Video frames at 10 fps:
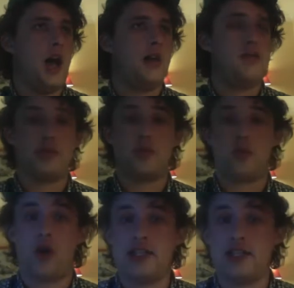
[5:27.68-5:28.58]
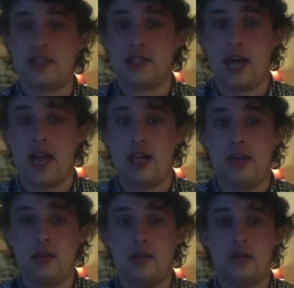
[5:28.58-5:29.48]
Surprises of the day.
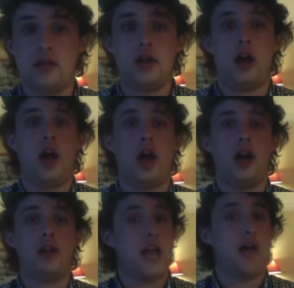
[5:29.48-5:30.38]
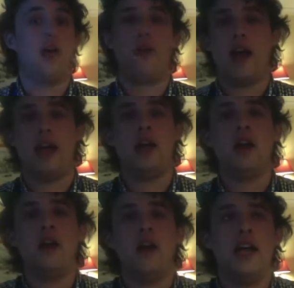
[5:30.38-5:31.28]
Tearaway
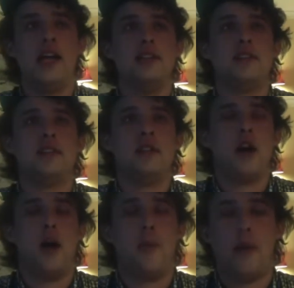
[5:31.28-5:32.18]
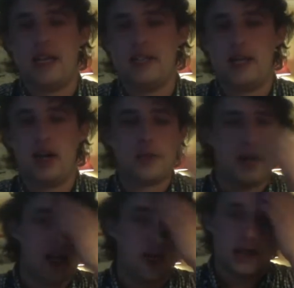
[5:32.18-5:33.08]
is amazing. I spent a
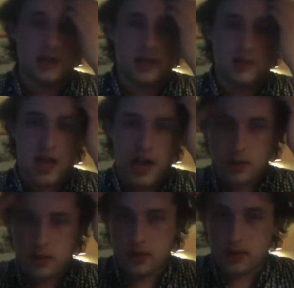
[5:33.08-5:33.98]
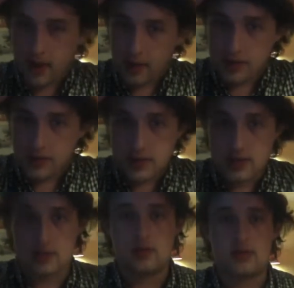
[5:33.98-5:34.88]
little bit of time chatting with one of the developers
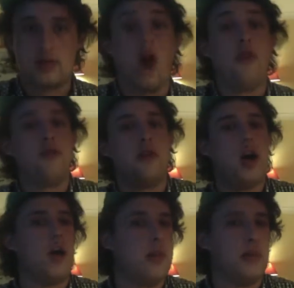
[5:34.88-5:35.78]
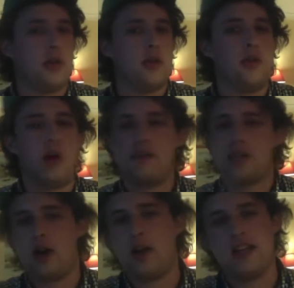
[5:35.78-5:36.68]
of a media molecule, not of
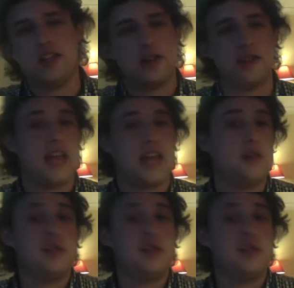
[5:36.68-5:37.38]
Tearaway. He's doing something else.